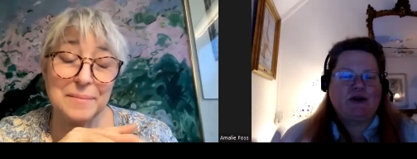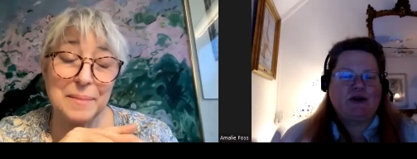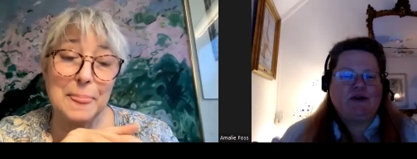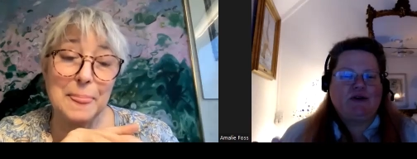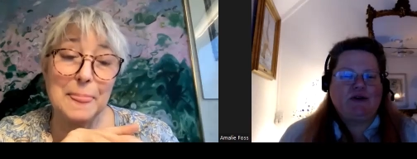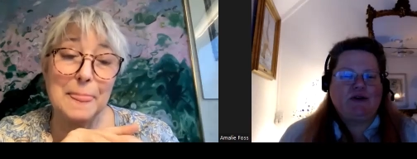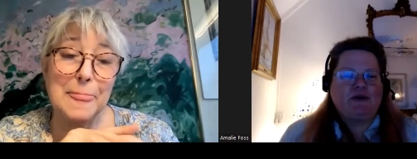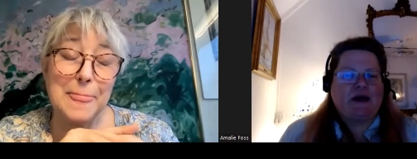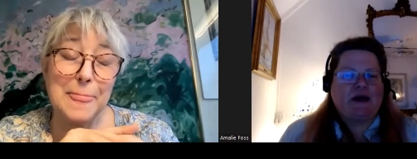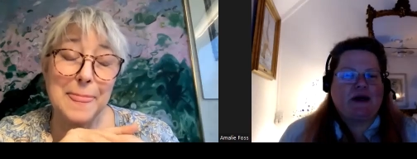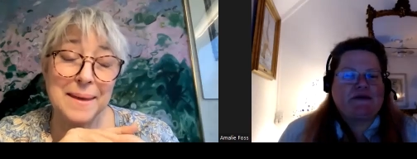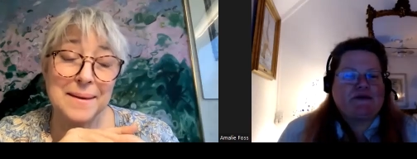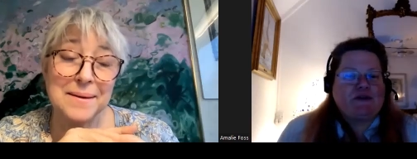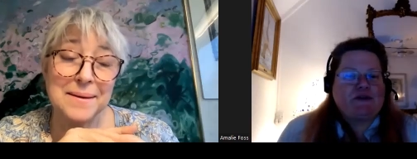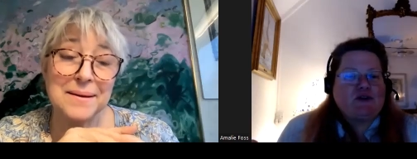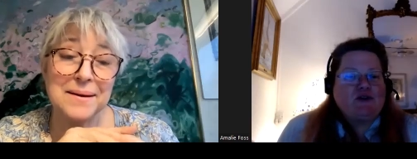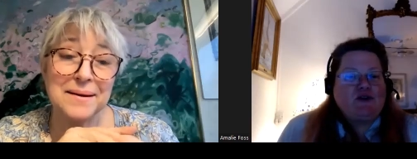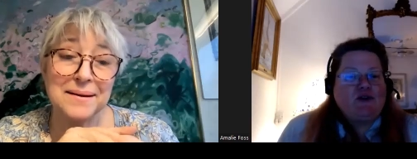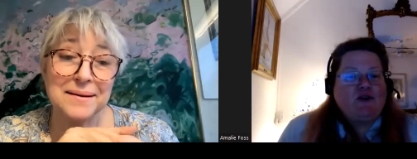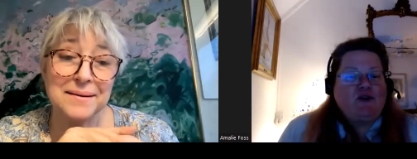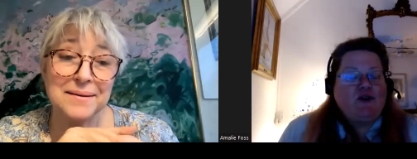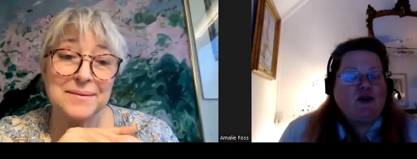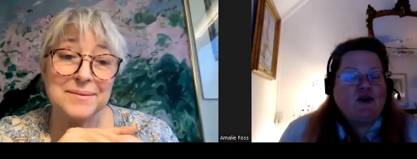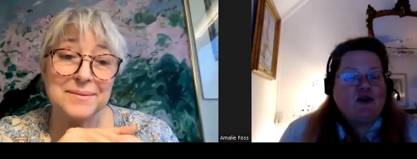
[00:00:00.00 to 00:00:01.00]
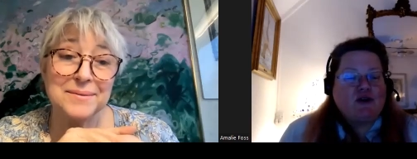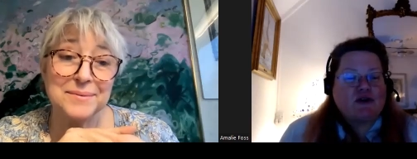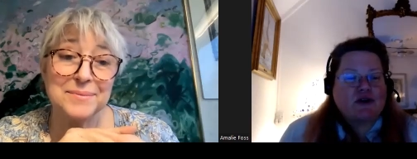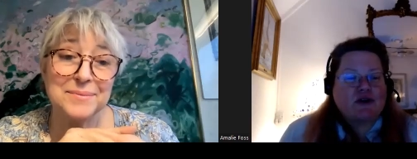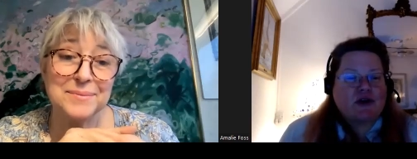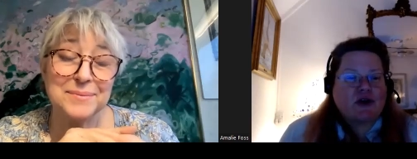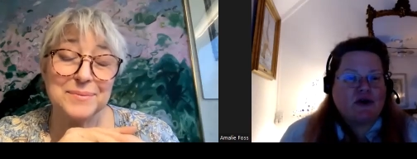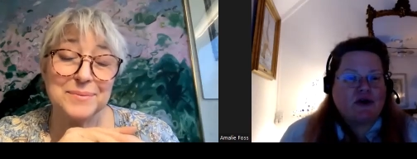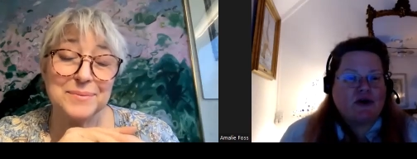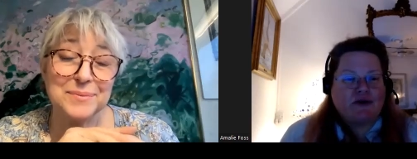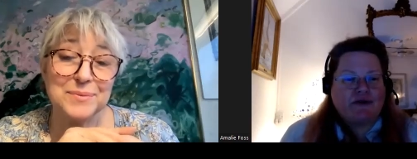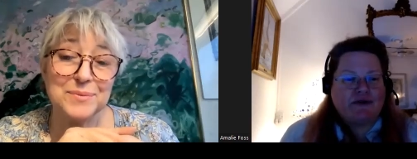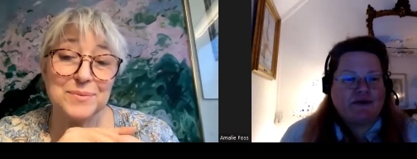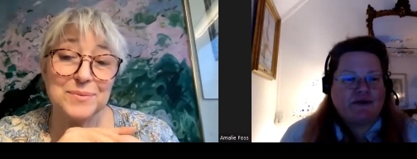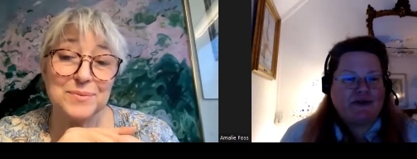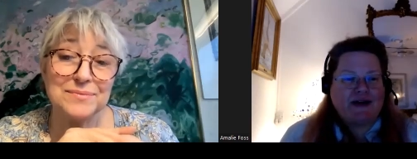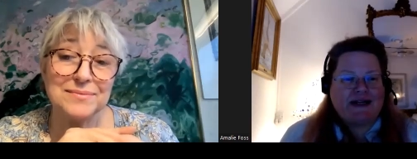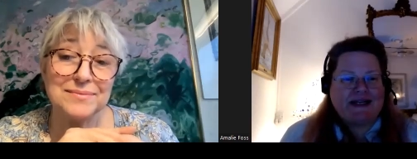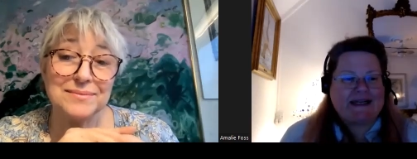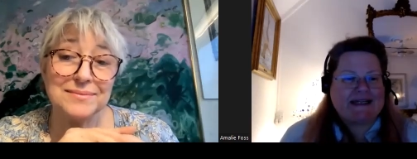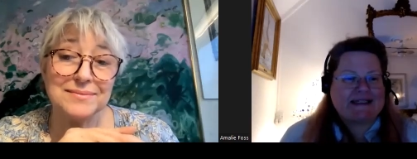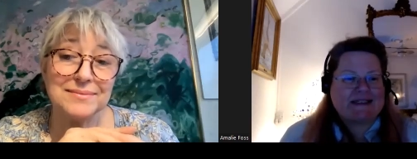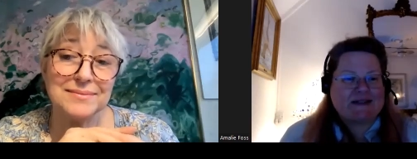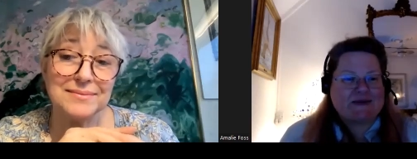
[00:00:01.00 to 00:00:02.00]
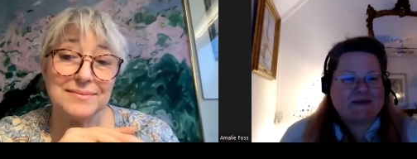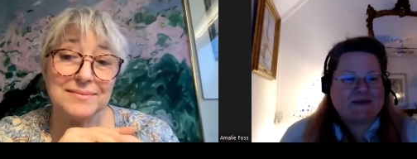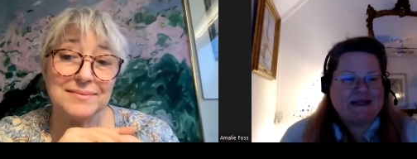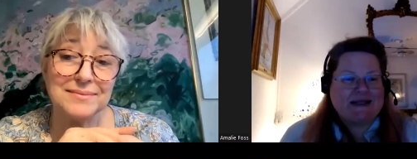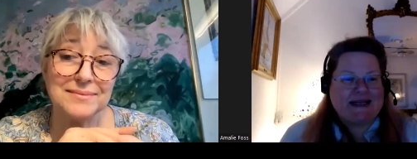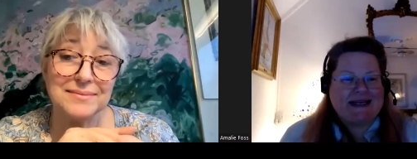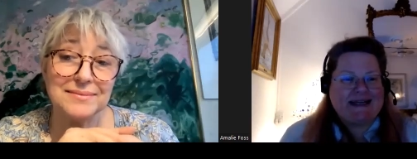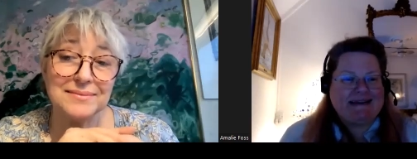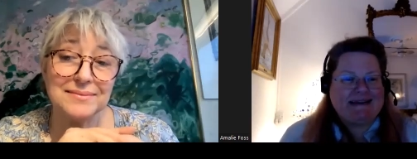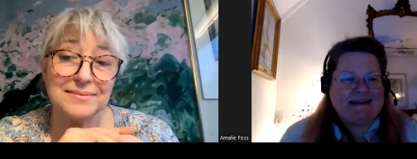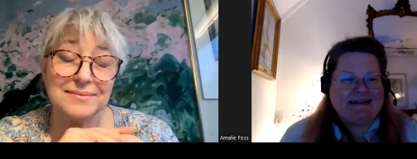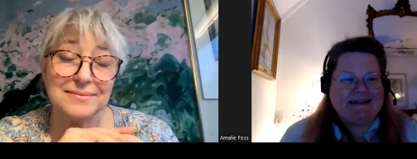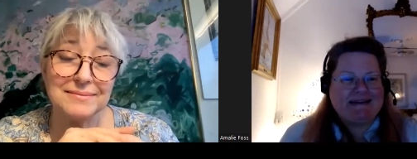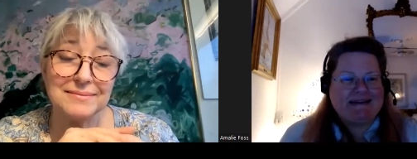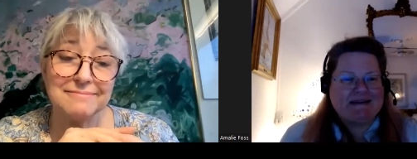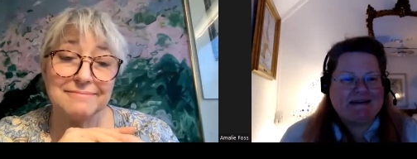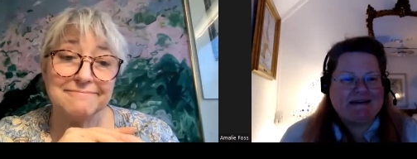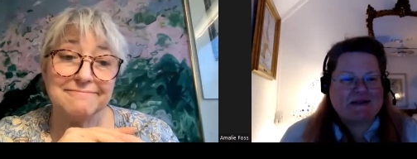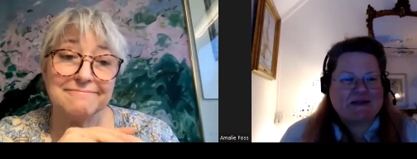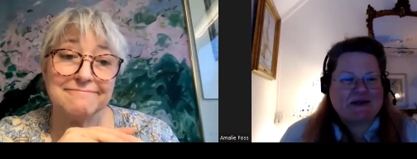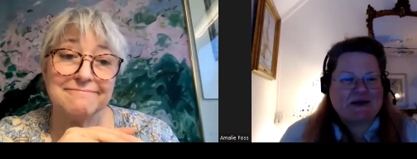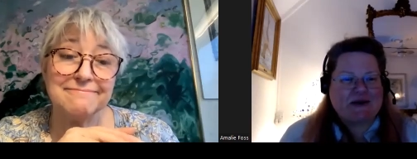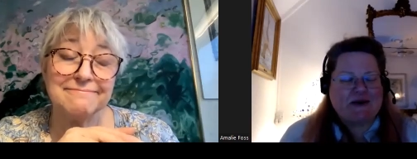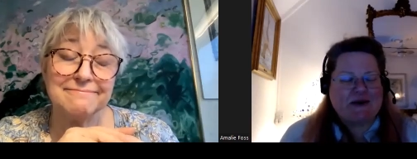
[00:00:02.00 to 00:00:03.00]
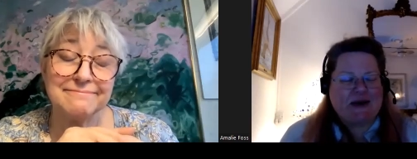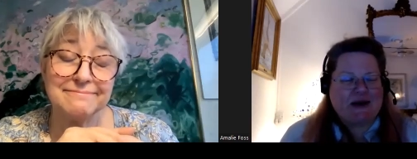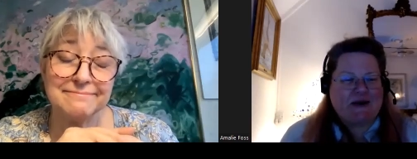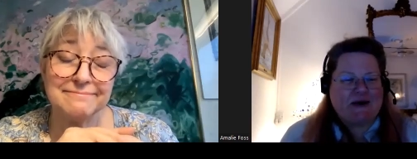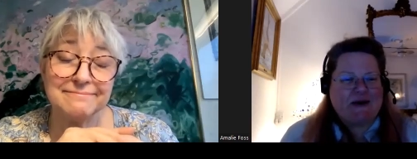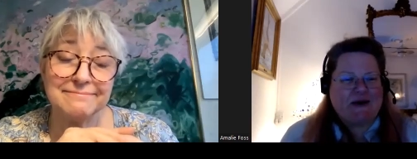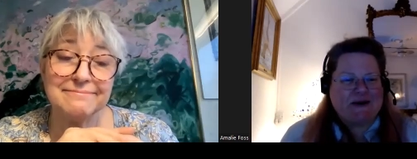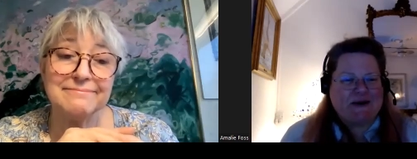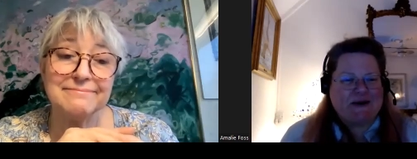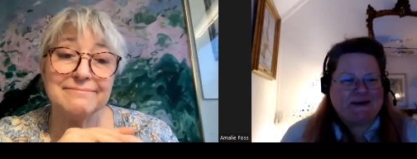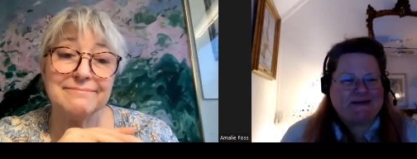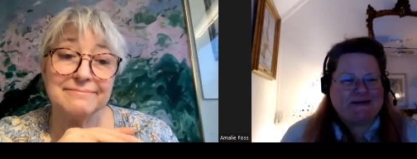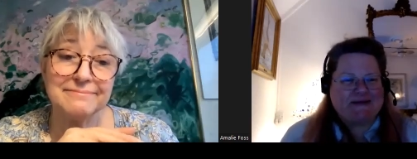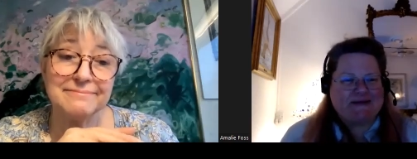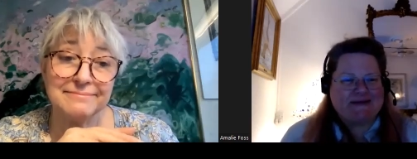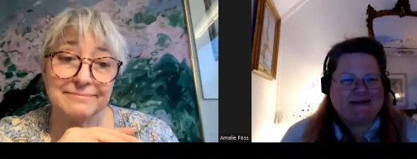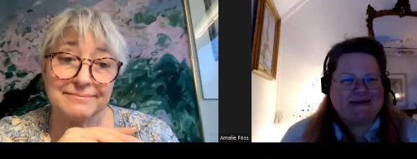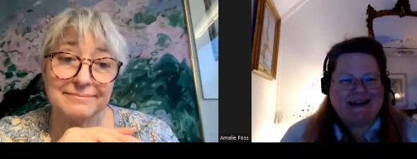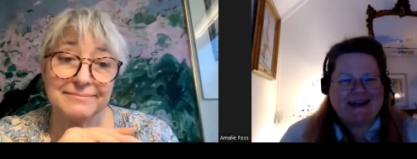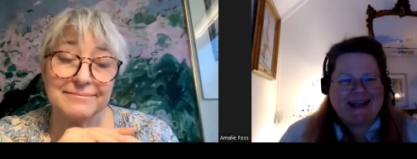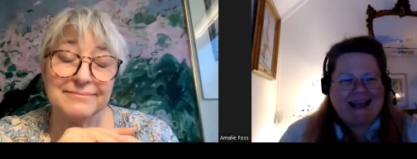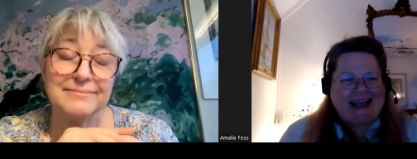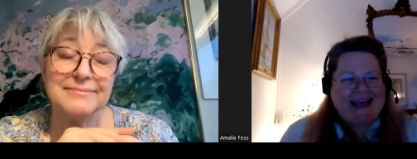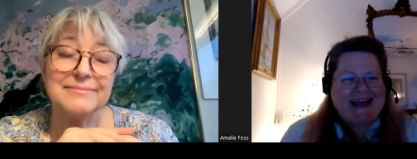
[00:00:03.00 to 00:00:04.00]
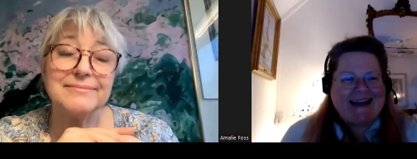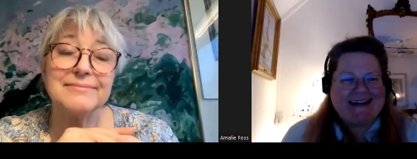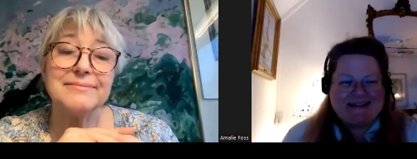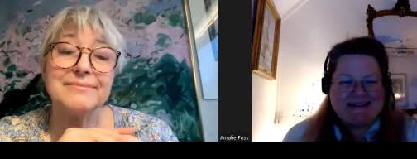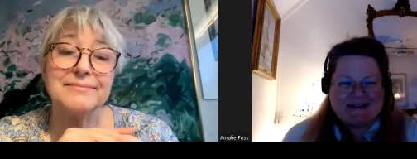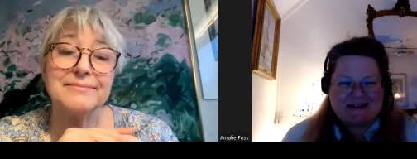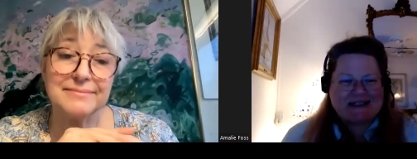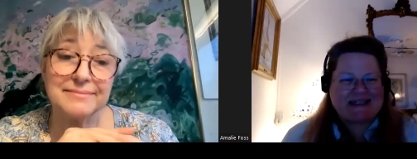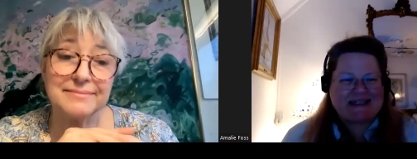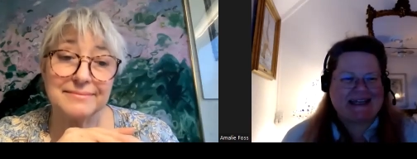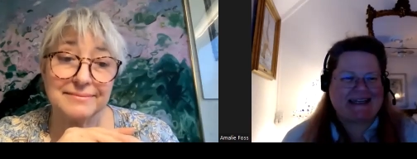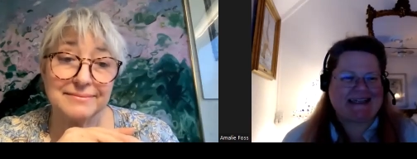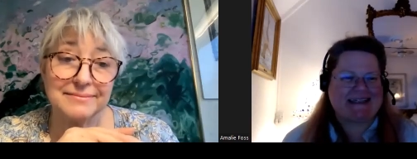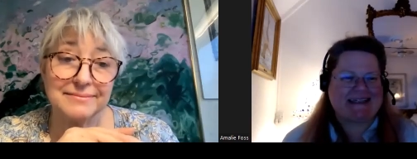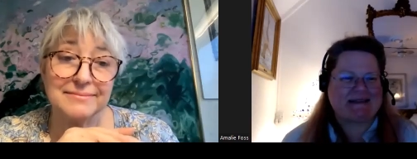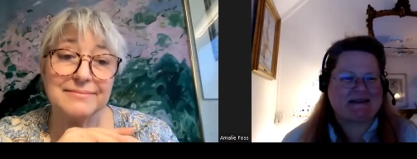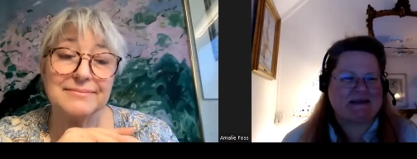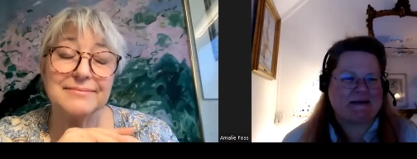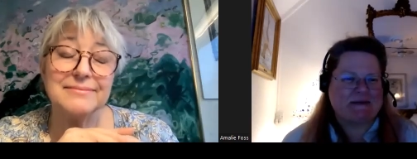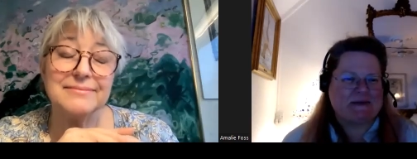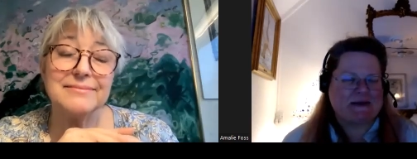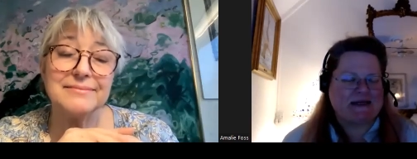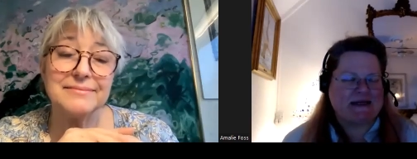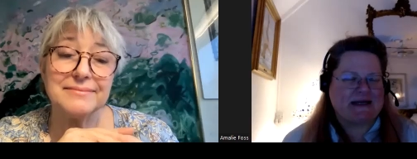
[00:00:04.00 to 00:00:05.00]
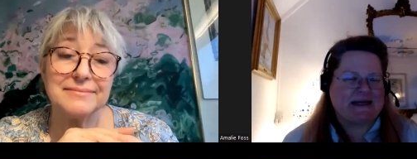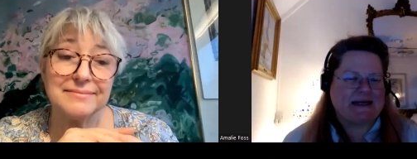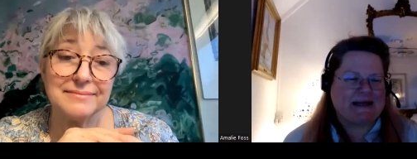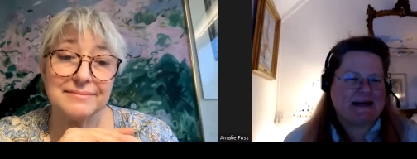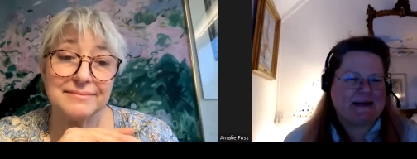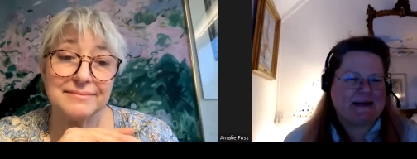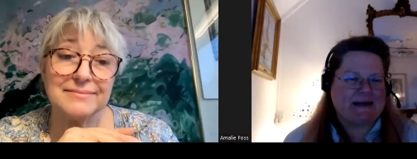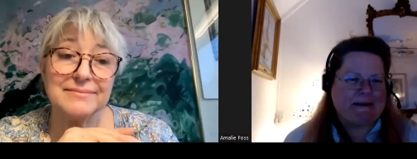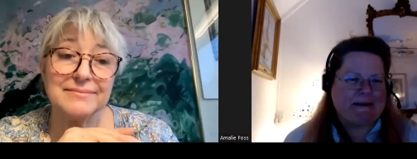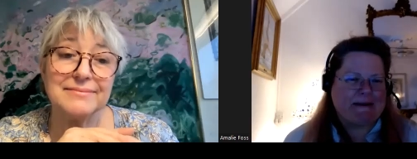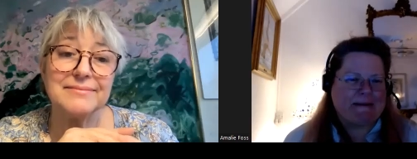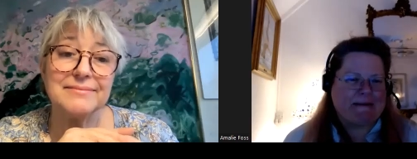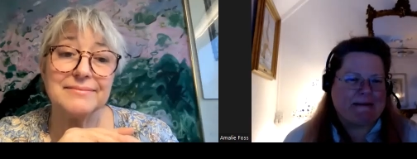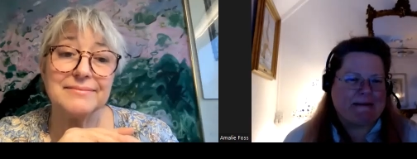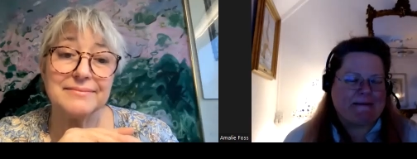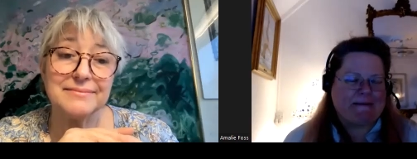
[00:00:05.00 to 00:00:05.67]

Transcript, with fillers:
Speaker 1: you have to not conflict with anything that's going on. Again, just like a subtitler.